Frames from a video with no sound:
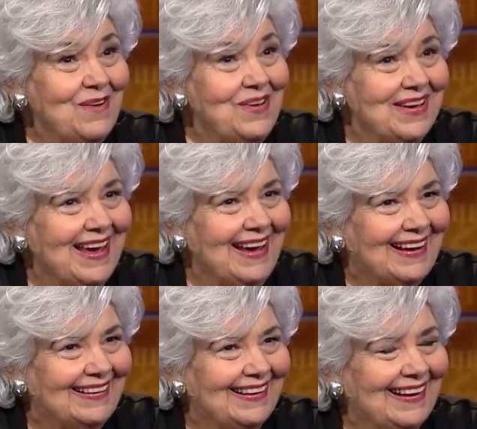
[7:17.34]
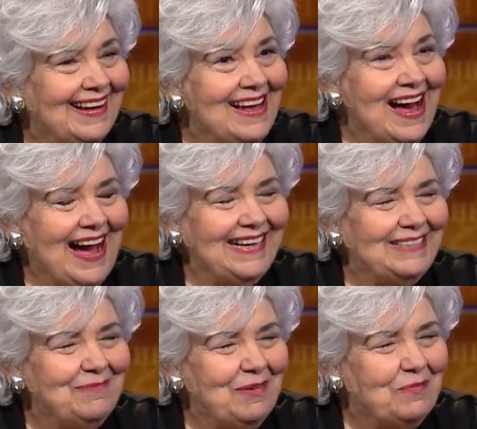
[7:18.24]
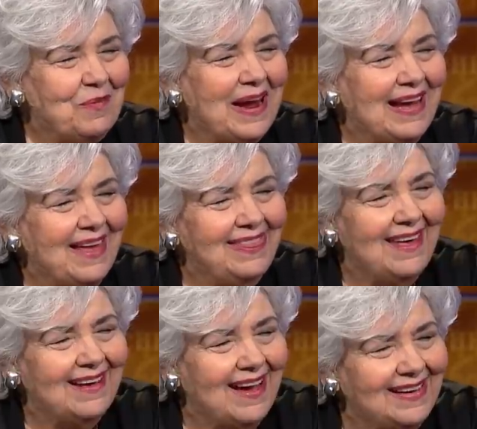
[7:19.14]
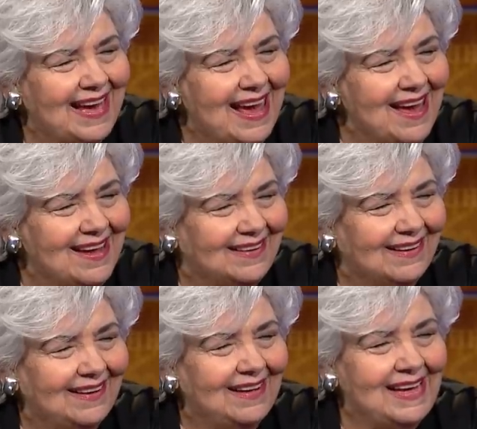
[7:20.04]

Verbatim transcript: "No, you can't." I said, "But Frank, I think I can."